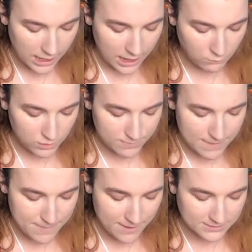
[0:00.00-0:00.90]
And with my
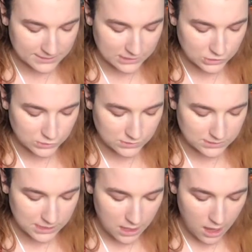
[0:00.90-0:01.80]
Bare
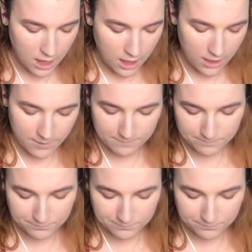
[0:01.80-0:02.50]
Essentials um,